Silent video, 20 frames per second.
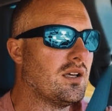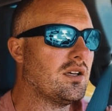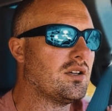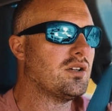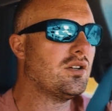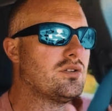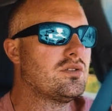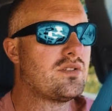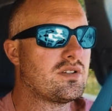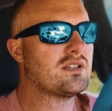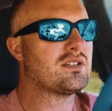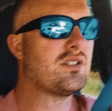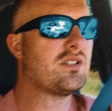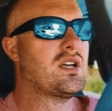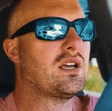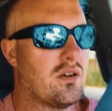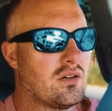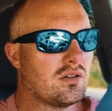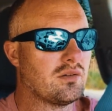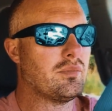use this
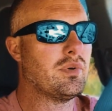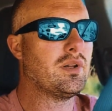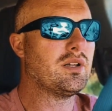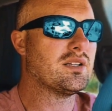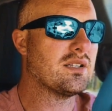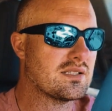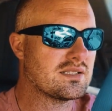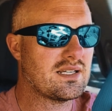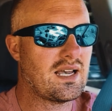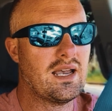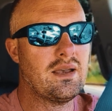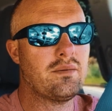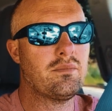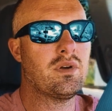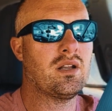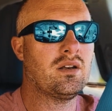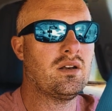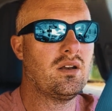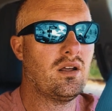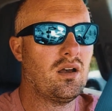channel to build
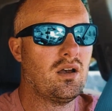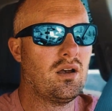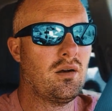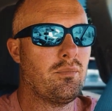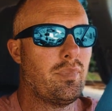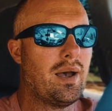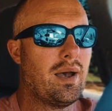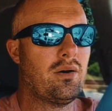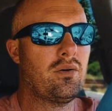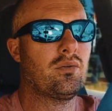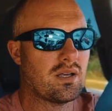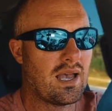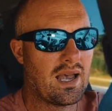excitement about